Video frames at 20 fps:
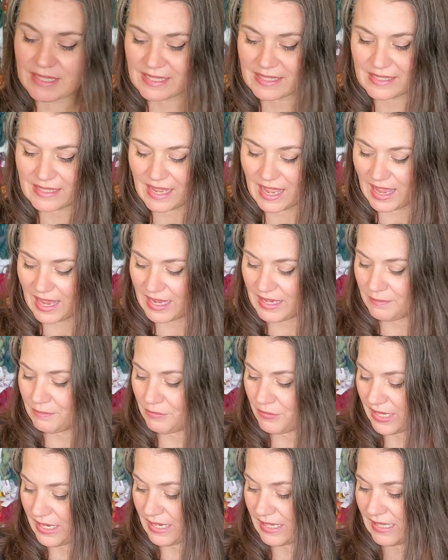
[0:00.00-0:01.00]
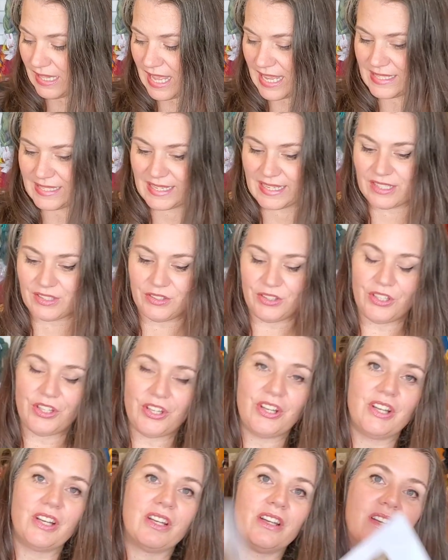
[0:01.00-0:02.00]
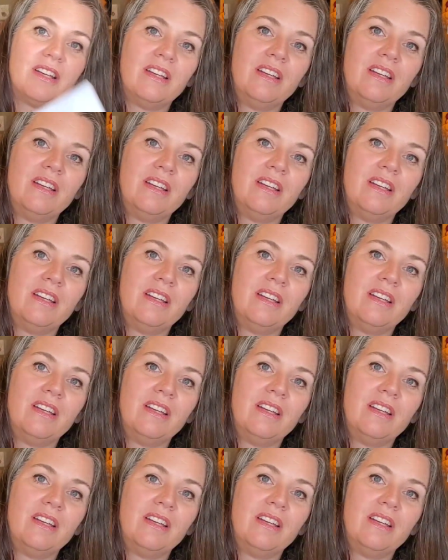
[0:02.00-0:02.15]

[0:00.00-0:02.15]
design with a classic look.